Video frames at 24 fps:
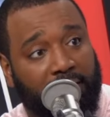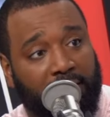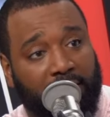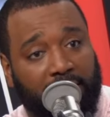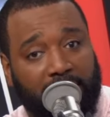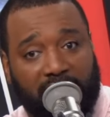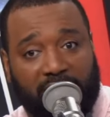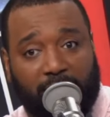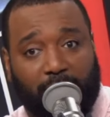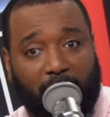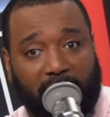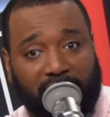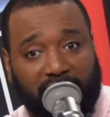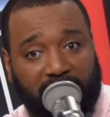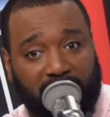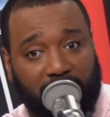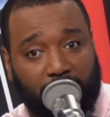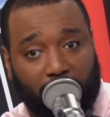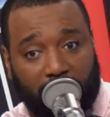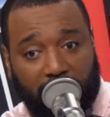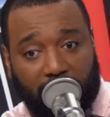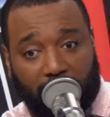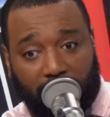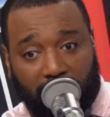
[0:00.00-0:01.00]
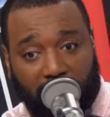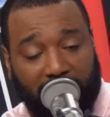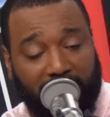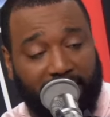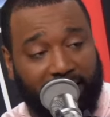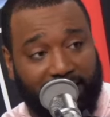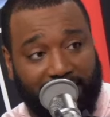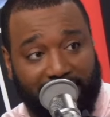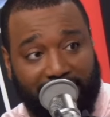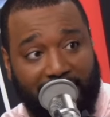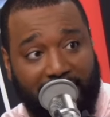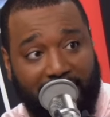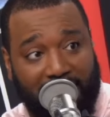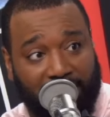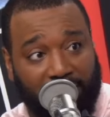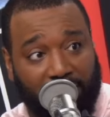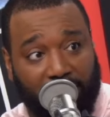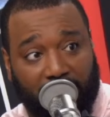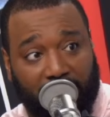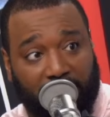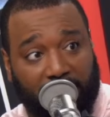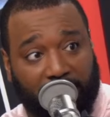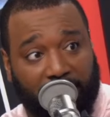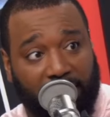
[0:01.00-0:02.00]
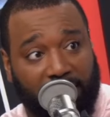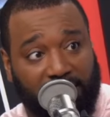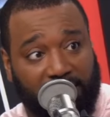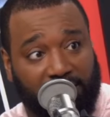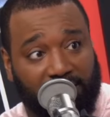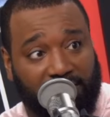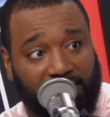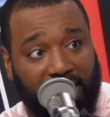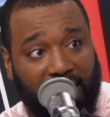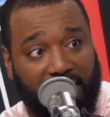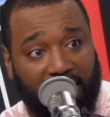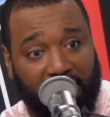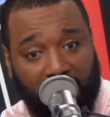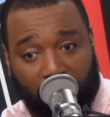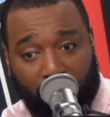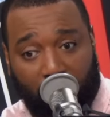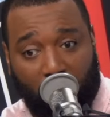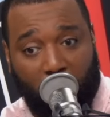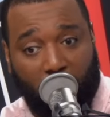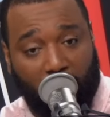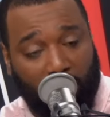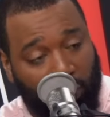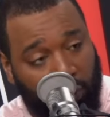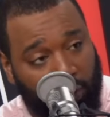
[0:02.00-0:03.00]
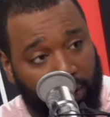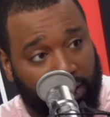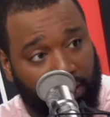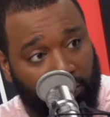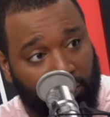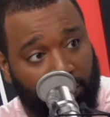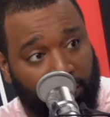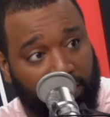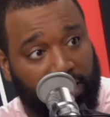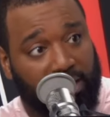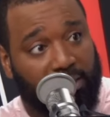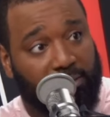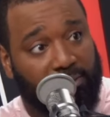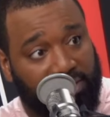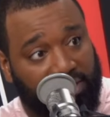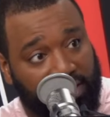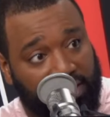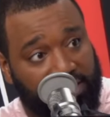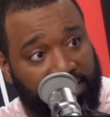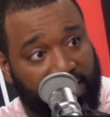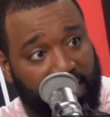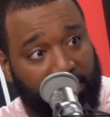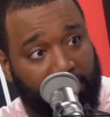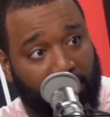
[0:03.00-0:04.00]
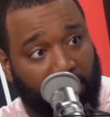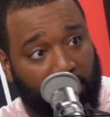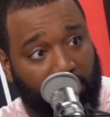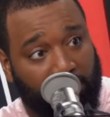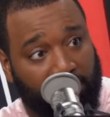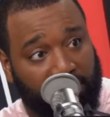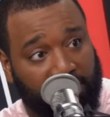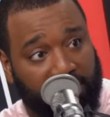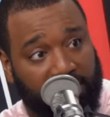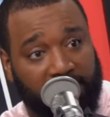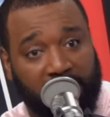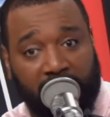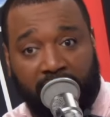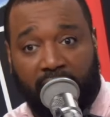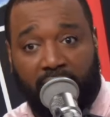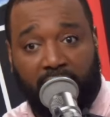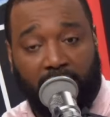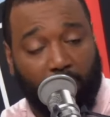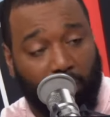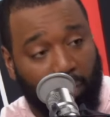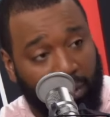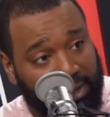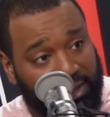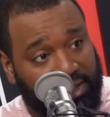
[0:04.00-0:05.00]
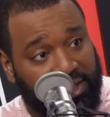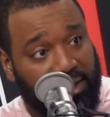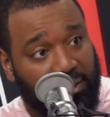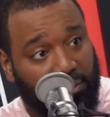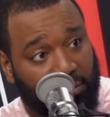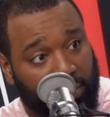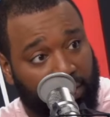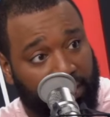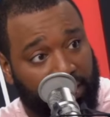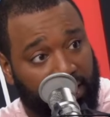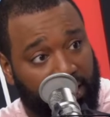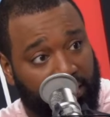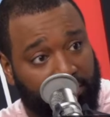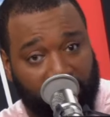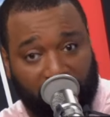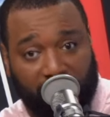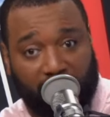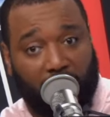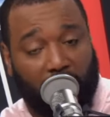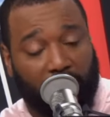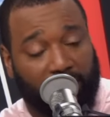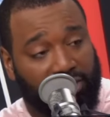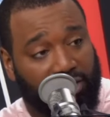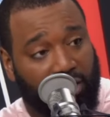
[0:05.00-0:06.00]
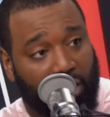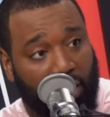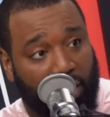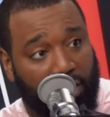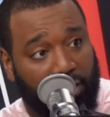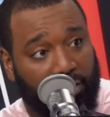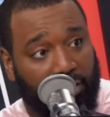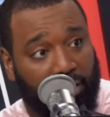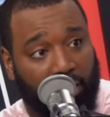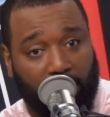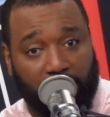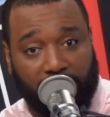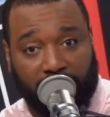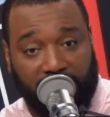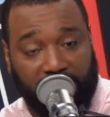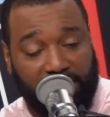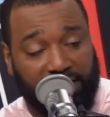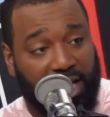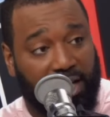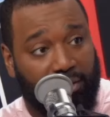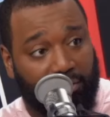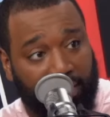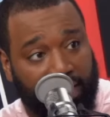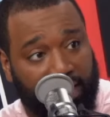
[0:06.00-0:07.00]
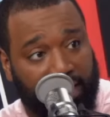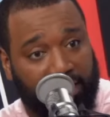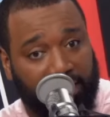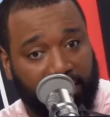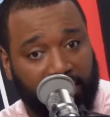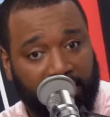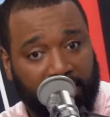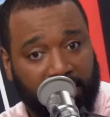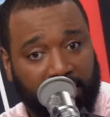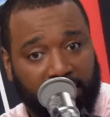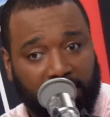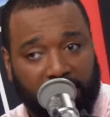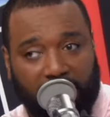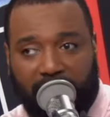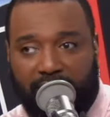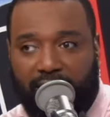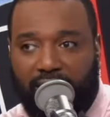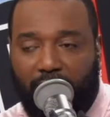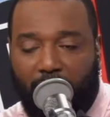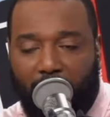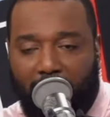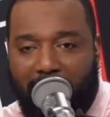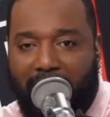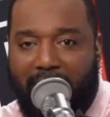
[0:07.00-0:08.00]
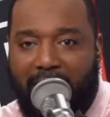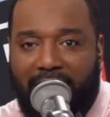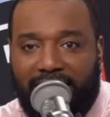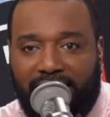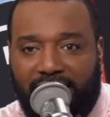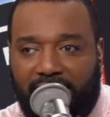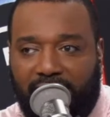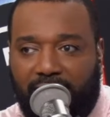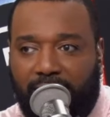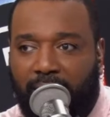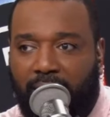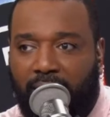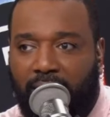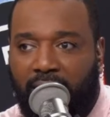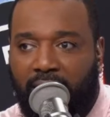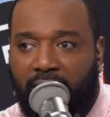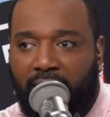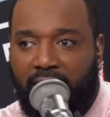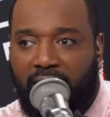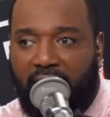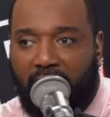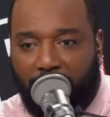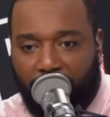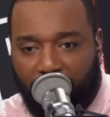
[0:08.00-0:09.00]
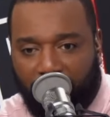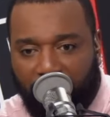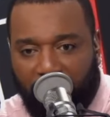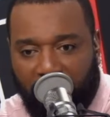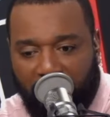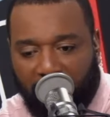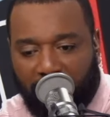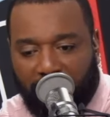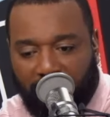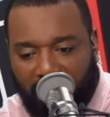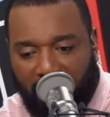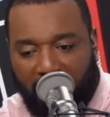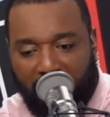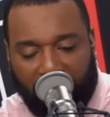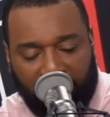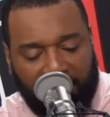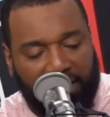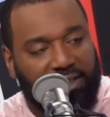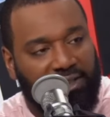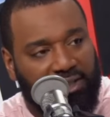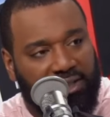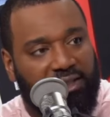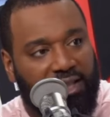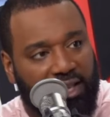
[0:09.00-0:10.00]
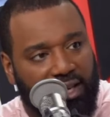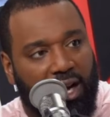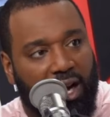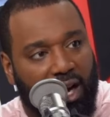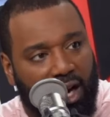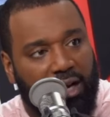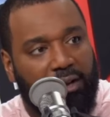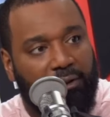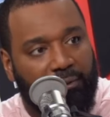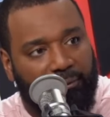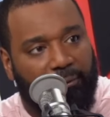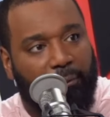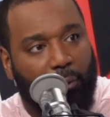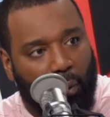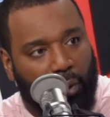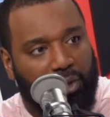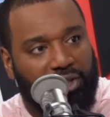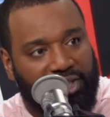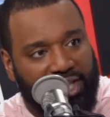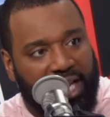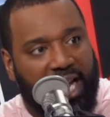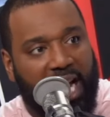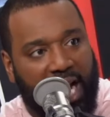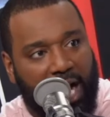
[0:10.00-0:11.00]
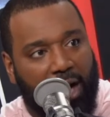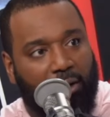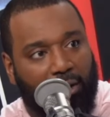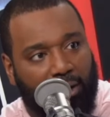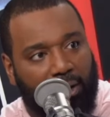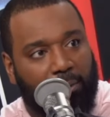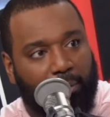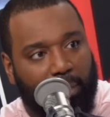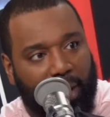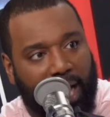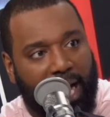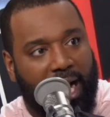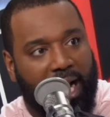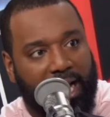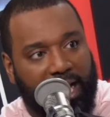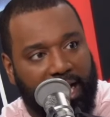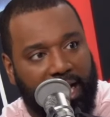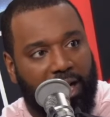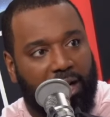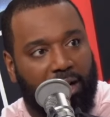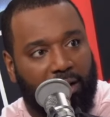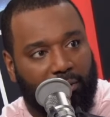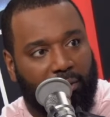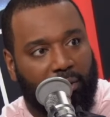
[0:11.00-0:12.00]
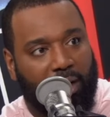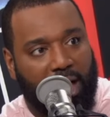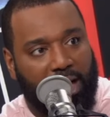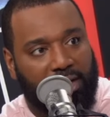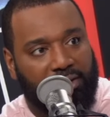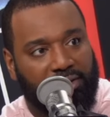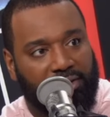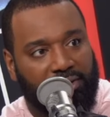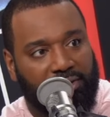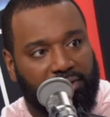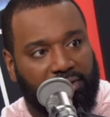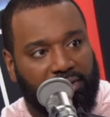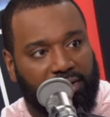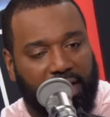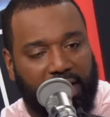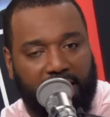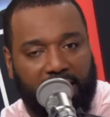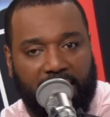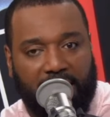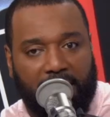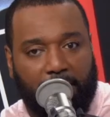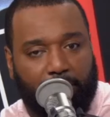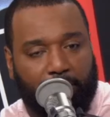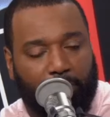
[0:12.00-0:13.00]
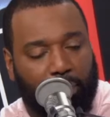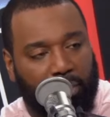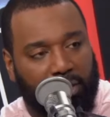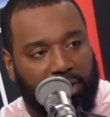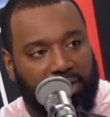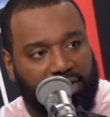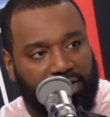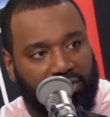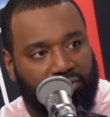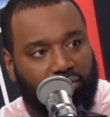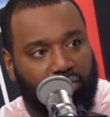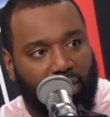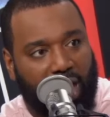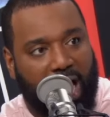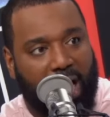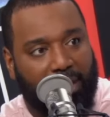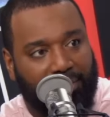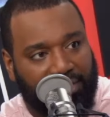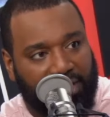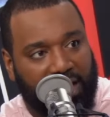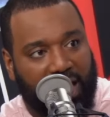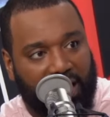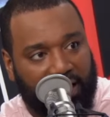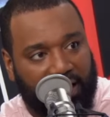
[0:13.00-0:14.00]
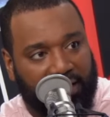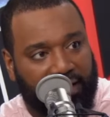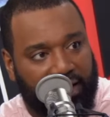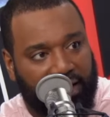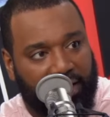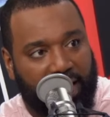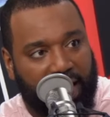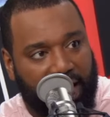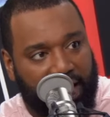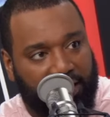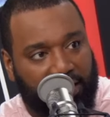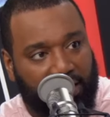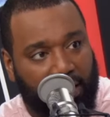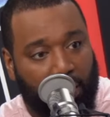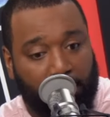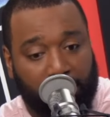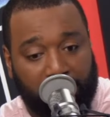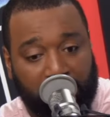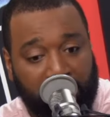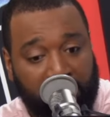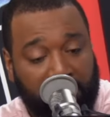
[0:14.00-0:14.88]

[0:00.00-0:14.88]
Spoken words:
especially when you look at the guys on the defensive side of the ball, Quinnen Williams, C.J. Mosley, Quincy Williams, Sauce Gardner, D.J. Reed. Like, so it feels like this is an unforced error by Aaron Rodgers, and it puts Rob Saleh, their head coach,